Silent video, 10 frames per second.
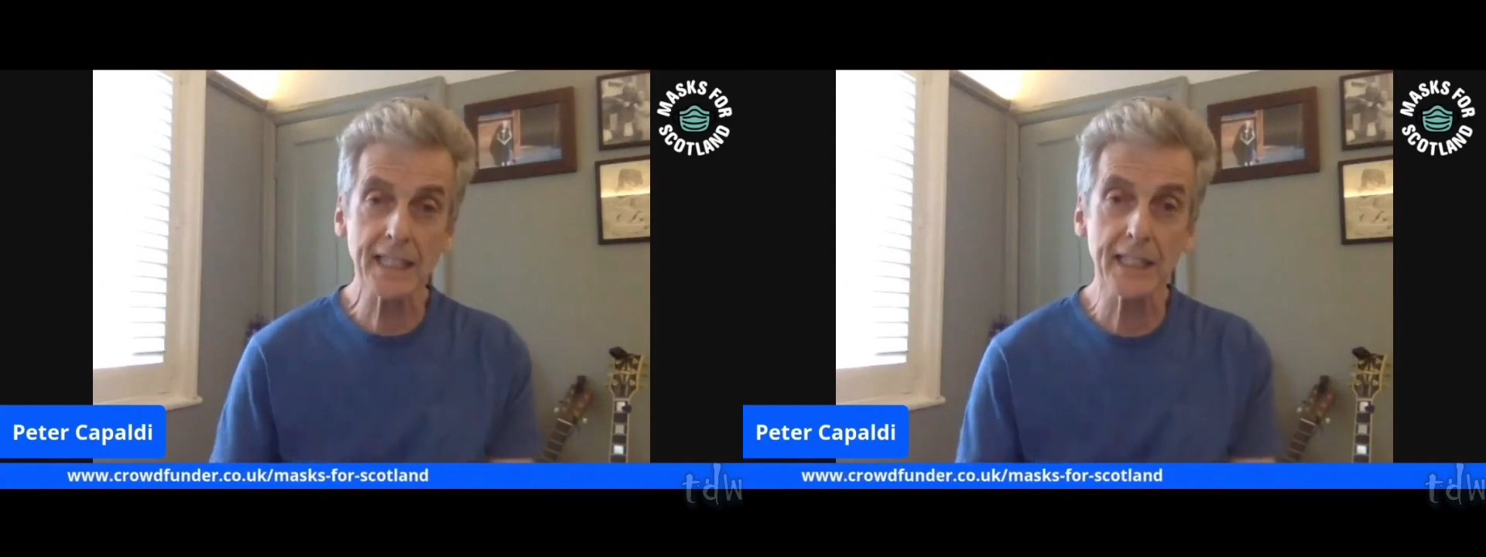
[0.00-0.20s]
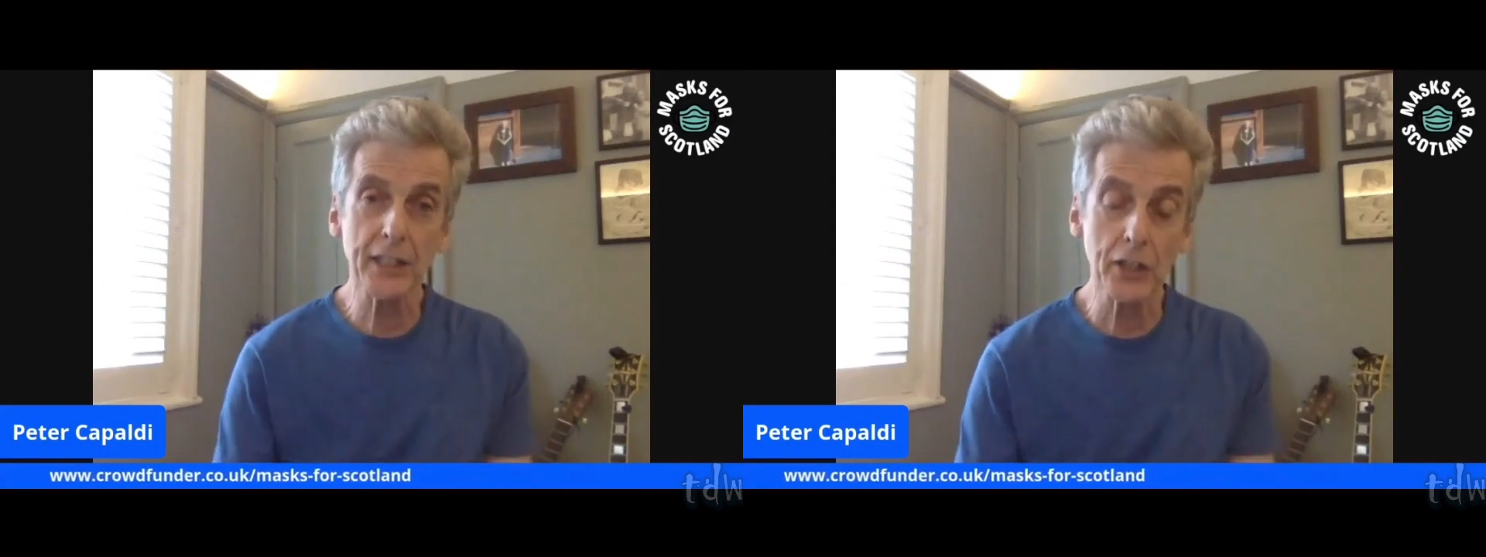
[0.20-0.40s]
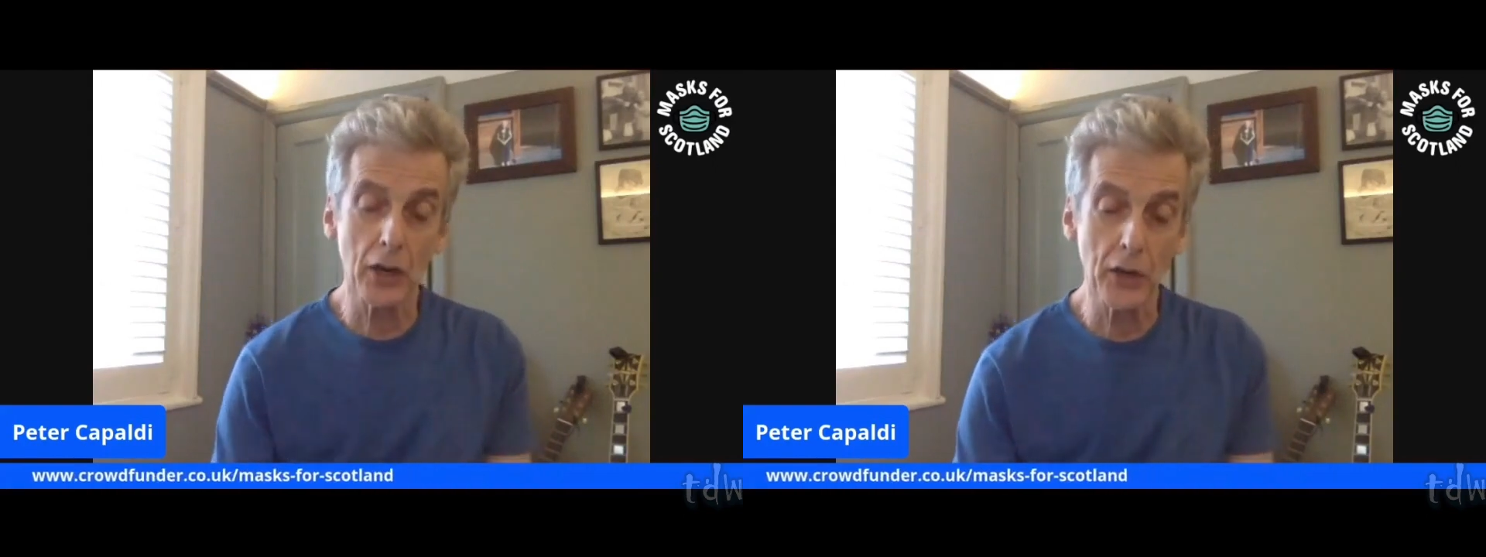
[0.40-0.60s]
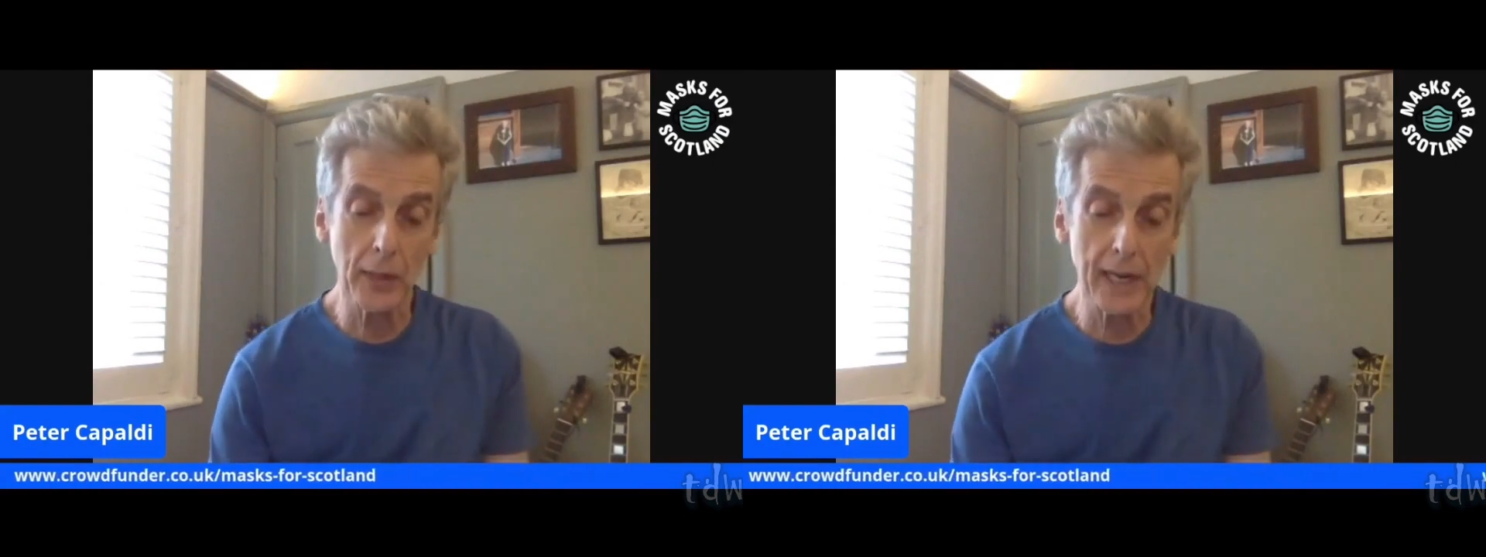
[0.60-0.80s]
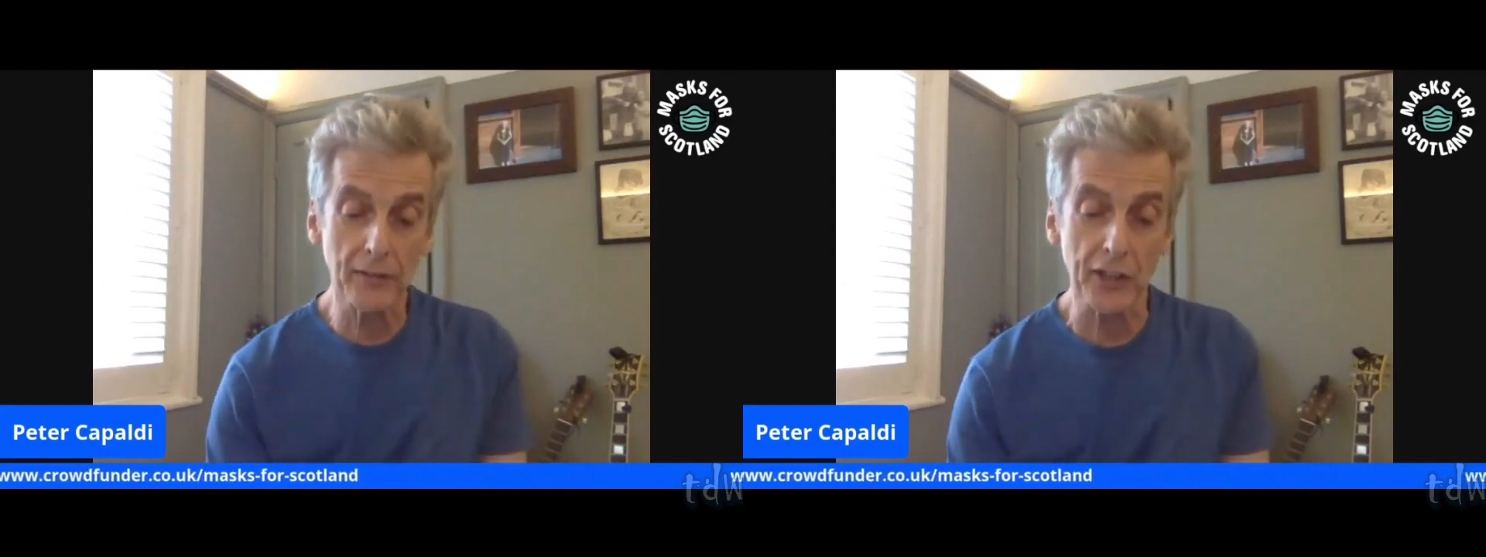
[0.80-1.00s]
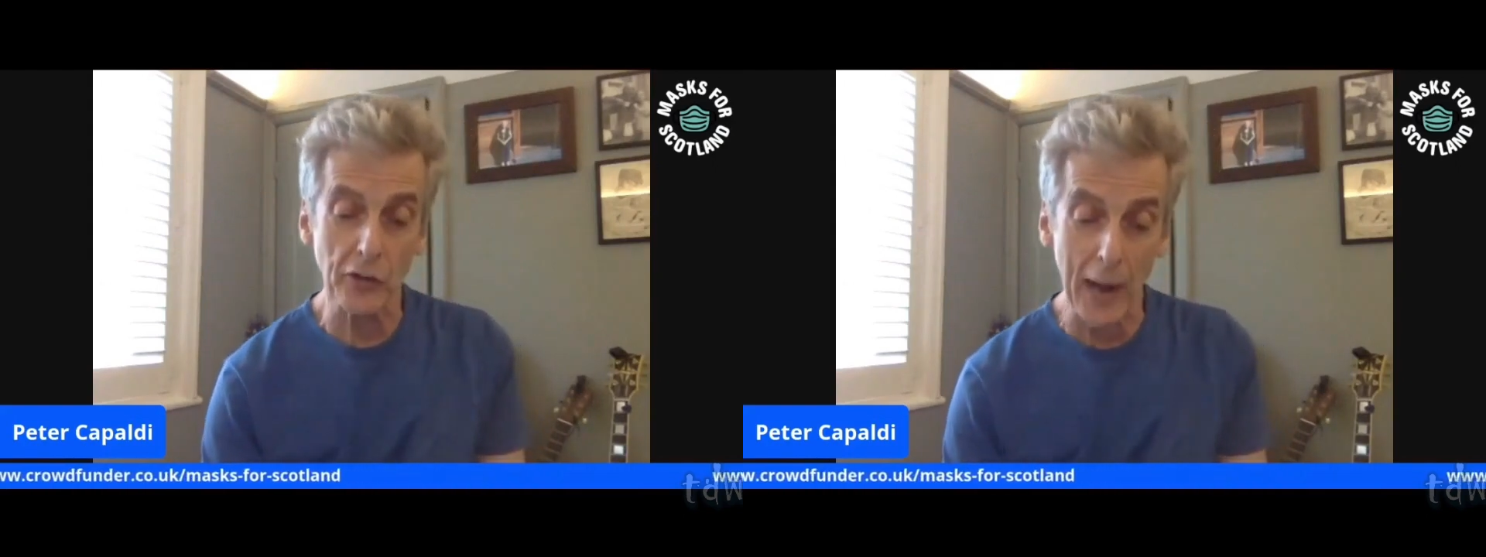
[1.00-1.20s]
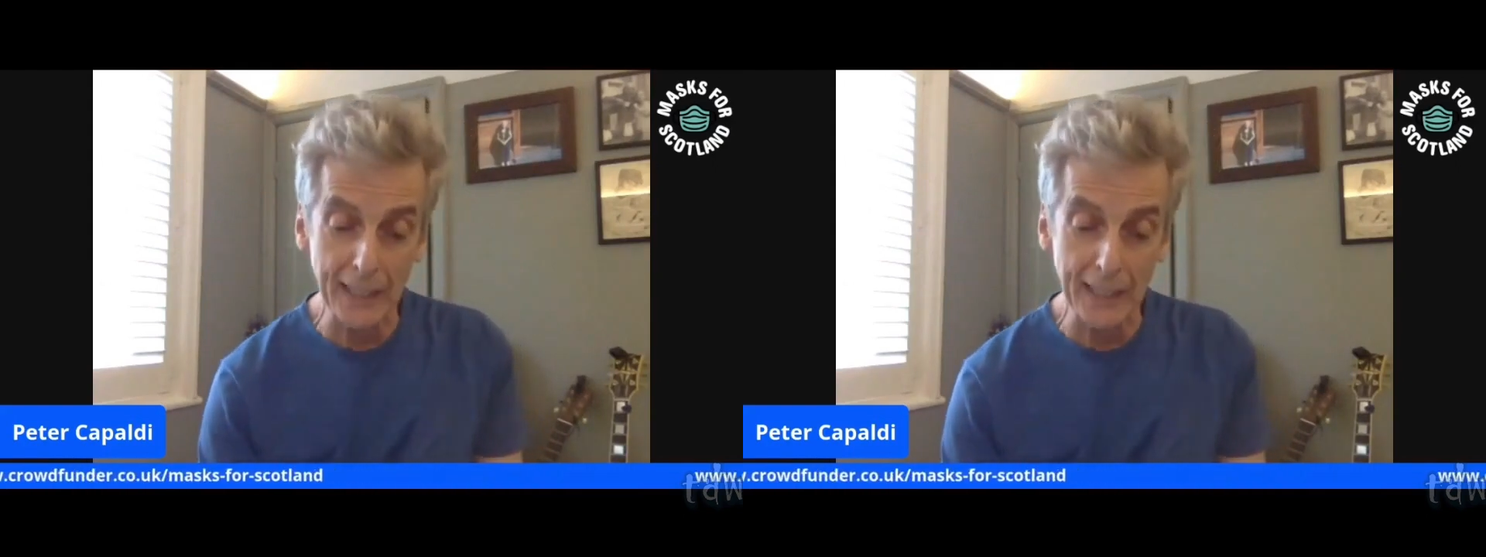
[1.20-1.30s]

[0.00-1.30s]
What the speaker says: I ask it not only of the